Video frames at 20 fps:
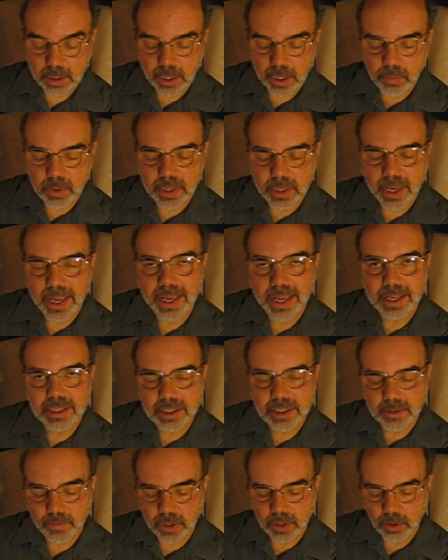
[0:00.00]
They were the
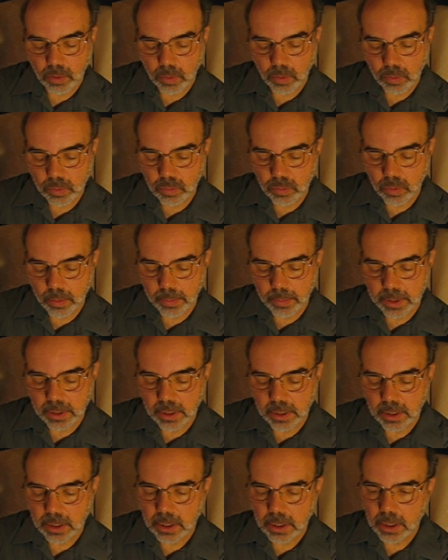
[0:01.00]
hands of an old
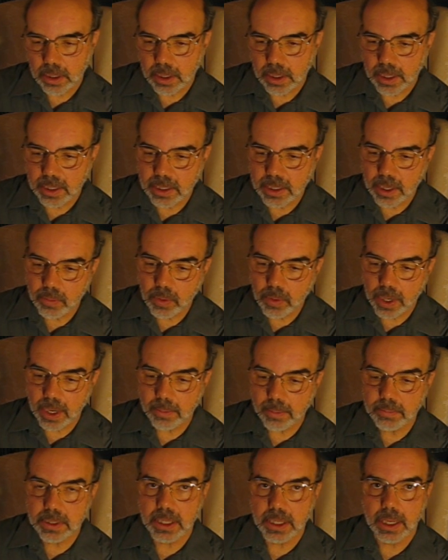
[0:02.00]
woman, and they were
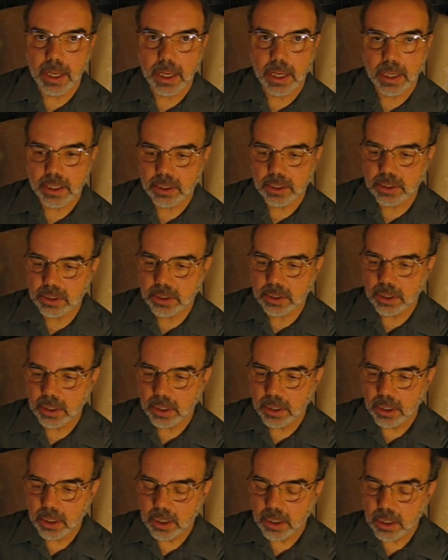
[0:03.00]
empty hands.
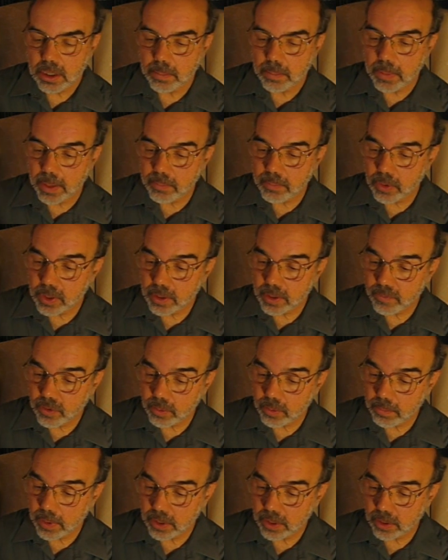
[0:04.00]
The memory of
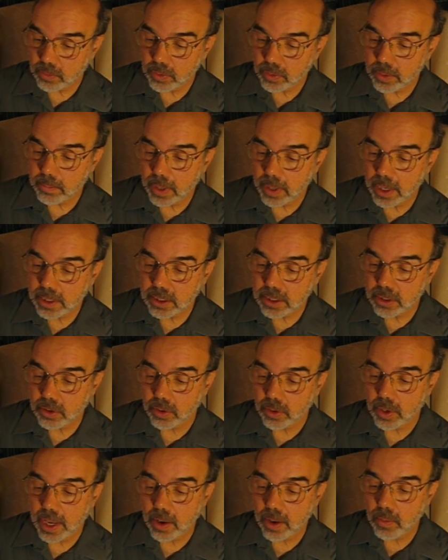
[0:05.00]
her mother reminded
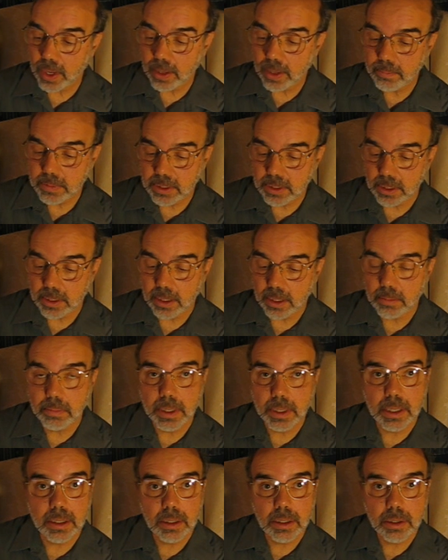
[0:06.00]
her how empty they'd
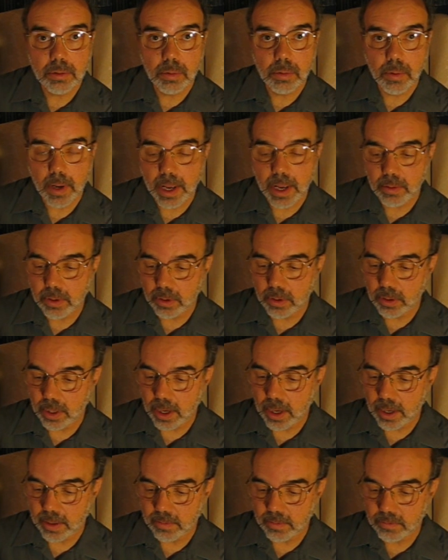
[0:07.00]
been throughout her
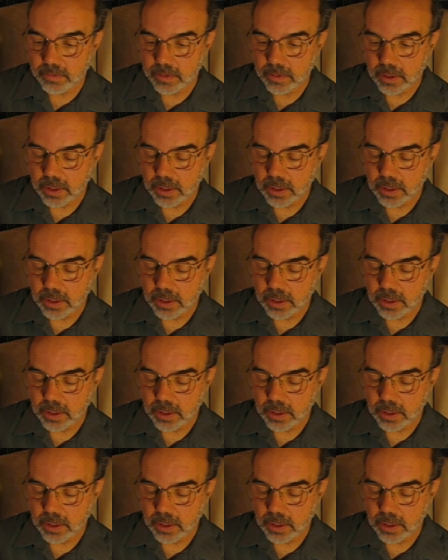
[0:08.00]
life.